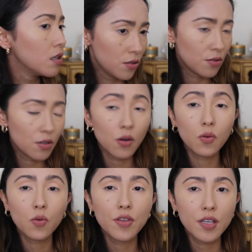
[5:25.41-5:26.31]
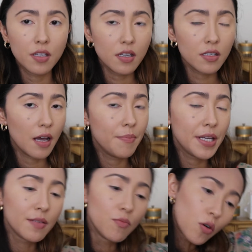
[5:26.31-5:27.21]
So this is a
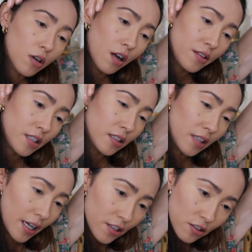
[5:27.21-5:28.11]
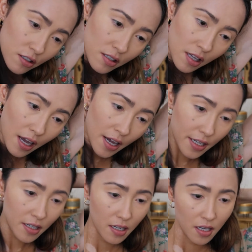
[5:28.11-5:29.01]
bit more on the lighter
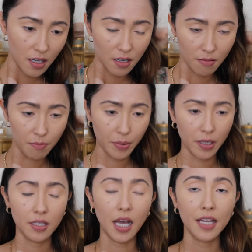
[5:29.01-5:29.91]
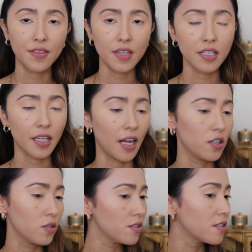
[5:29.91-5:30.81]
side, but I think that I
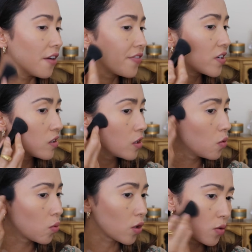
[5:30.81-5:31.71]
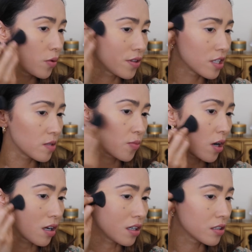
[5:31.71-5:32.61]
could definitely work with this
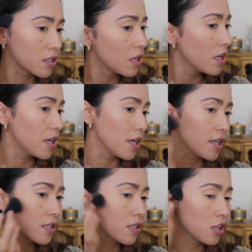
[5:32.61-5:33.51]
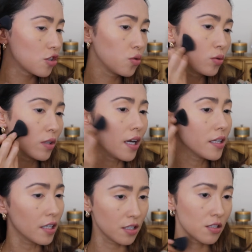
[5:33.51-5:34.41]
product. It is not too light
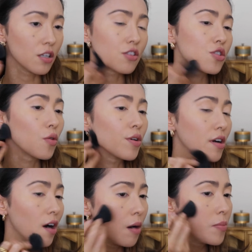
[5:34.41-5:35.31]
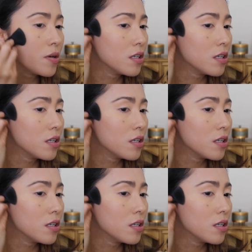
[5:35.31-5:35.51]
that it's not showing up,